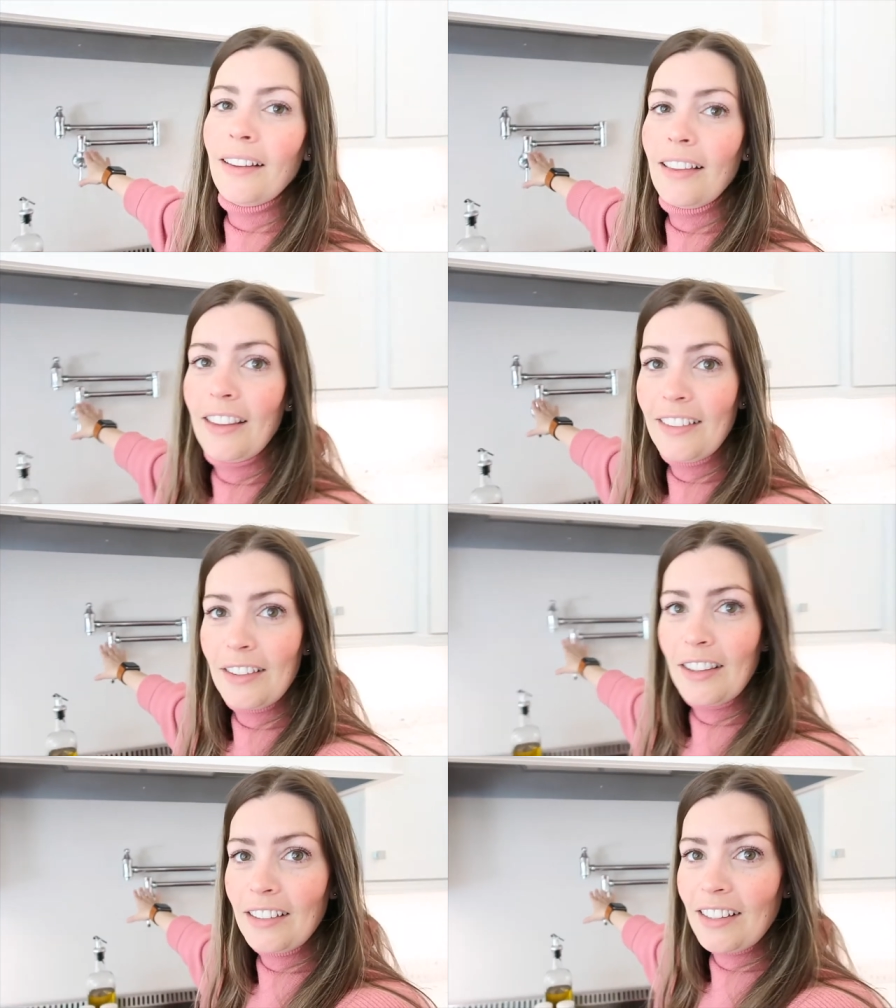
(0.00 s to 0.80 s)

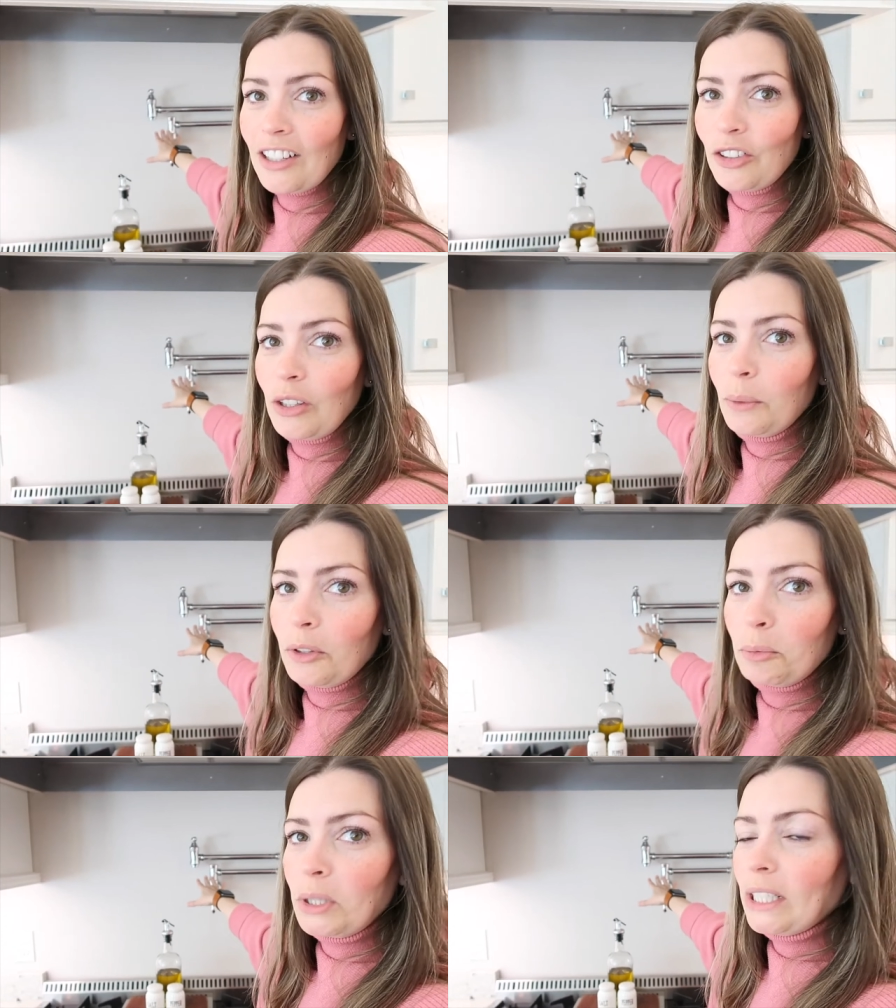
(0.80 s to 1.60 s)
this actually
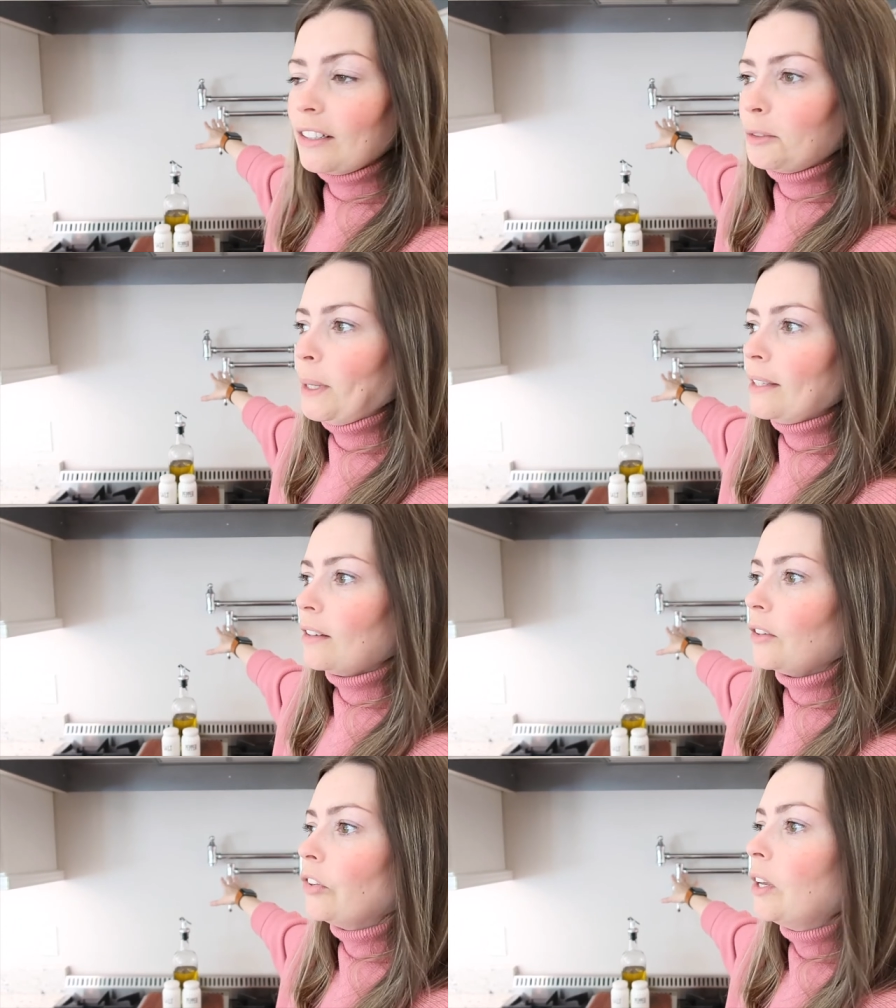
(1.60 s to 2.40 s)
was pretty
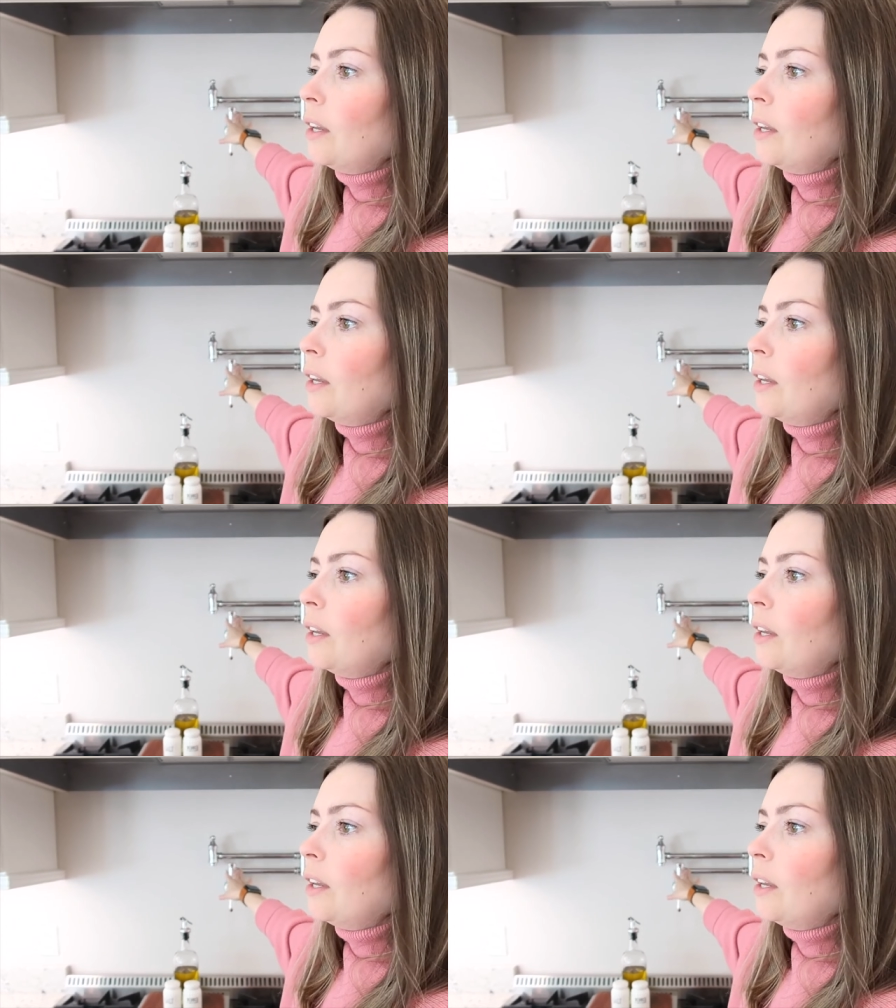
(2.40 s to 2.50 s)
expensive.